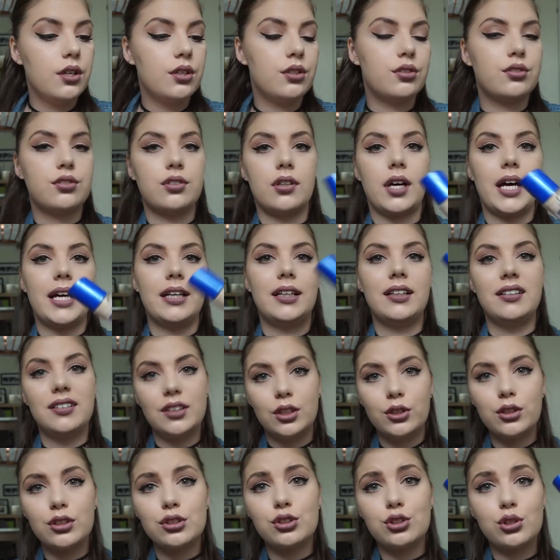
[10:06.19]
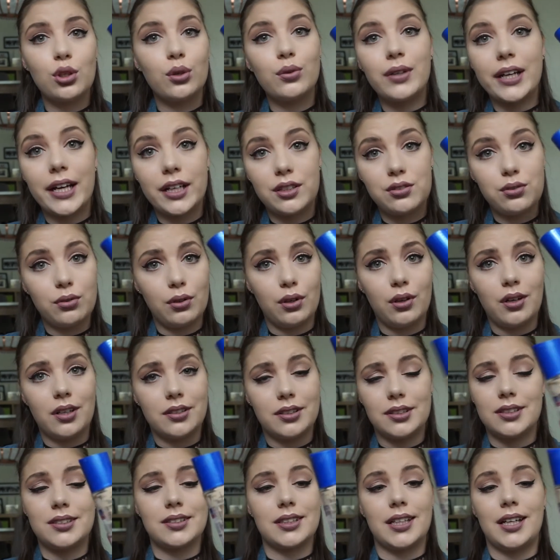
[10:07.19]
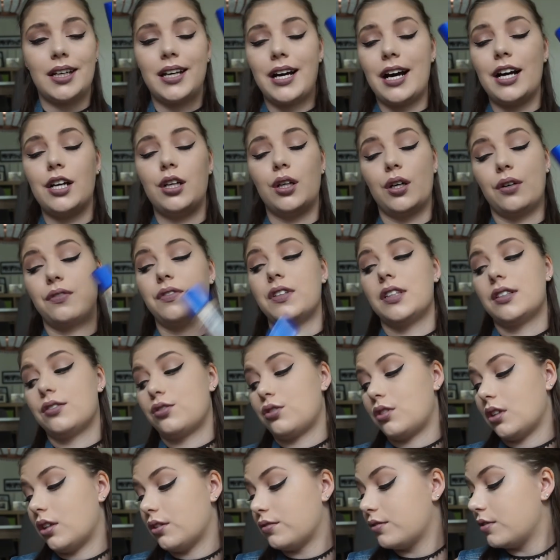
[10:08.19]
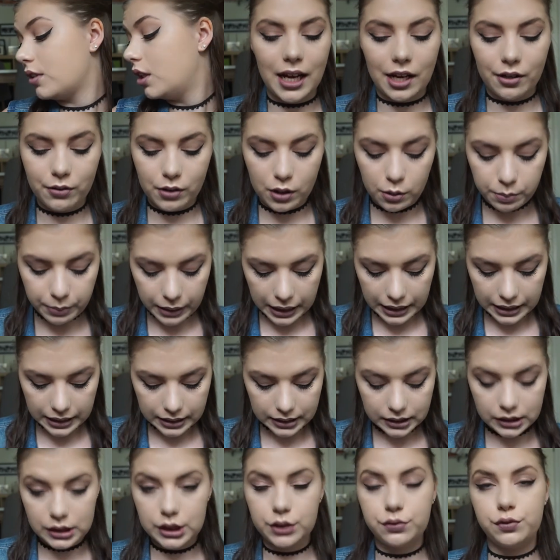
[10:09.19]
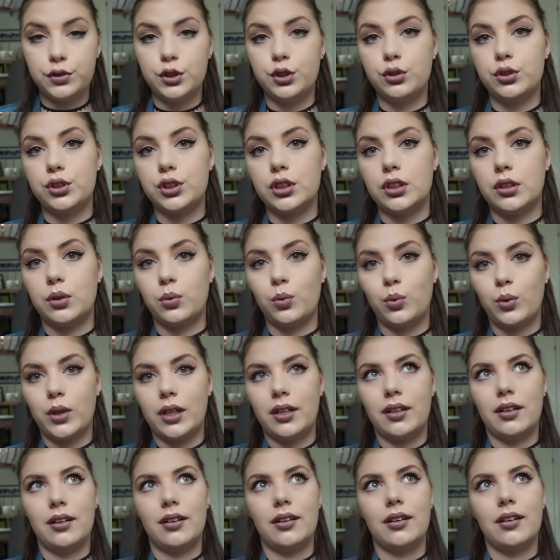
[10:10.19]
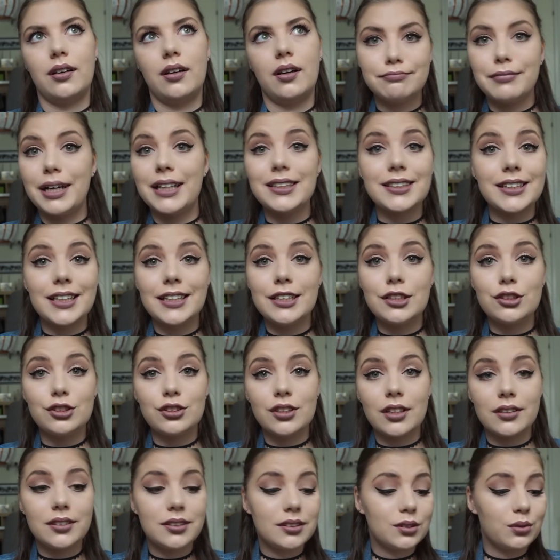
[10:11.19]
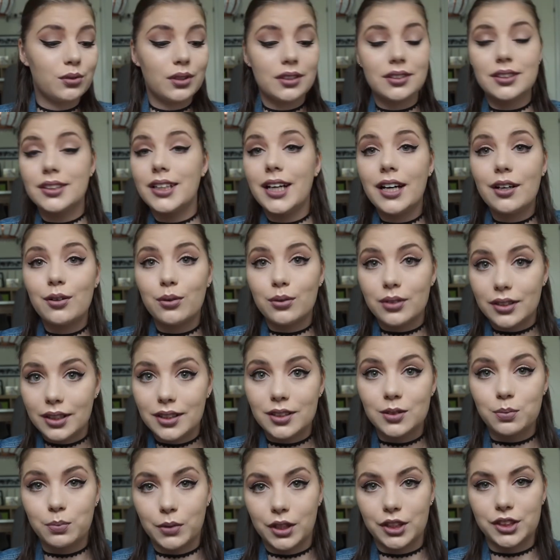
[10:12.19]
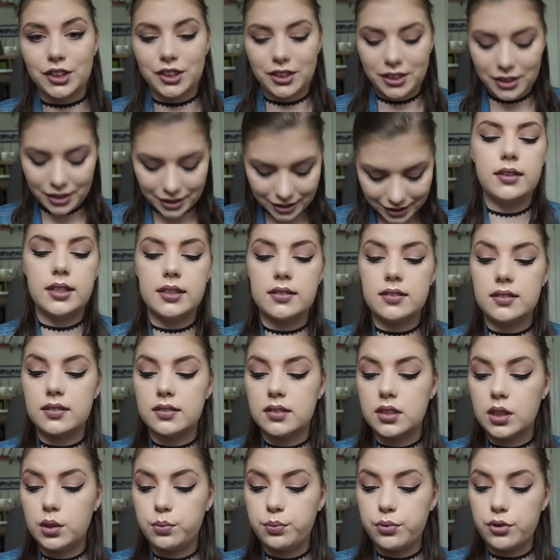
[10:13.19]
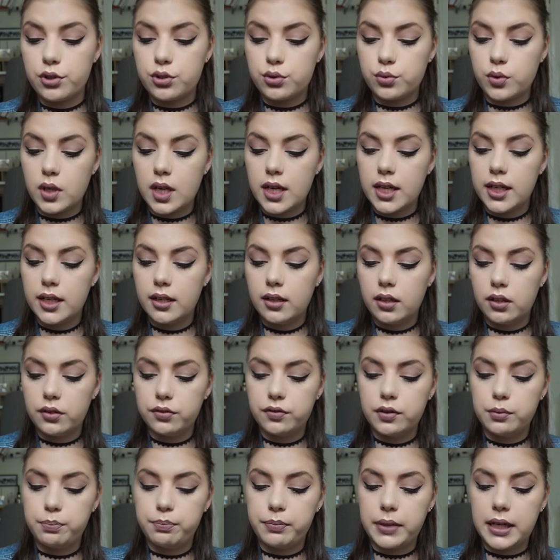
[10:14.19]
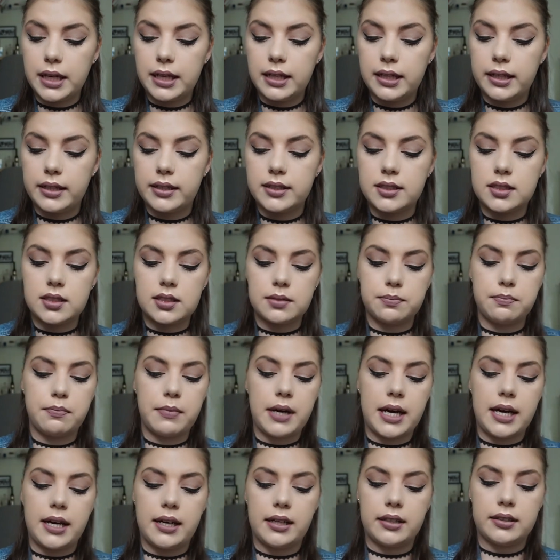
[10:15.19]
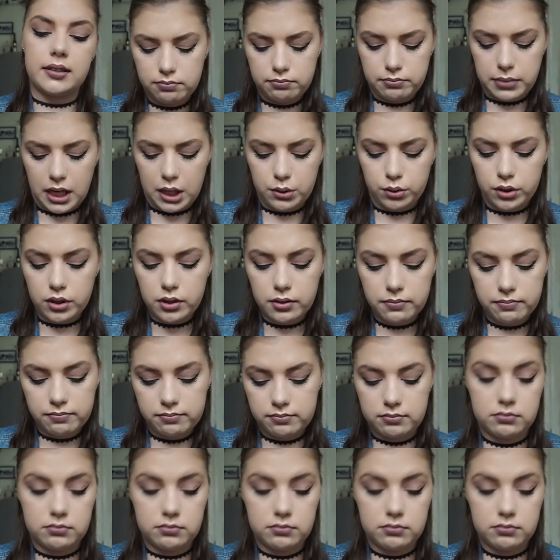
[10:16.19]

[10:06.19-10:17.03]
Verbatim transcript: So, and it looks so natural on the skin. I love this stuff. I will buy it in the future when my skin is not stressing out as much. This is the Bourjois Healthy Balance Matte Powder.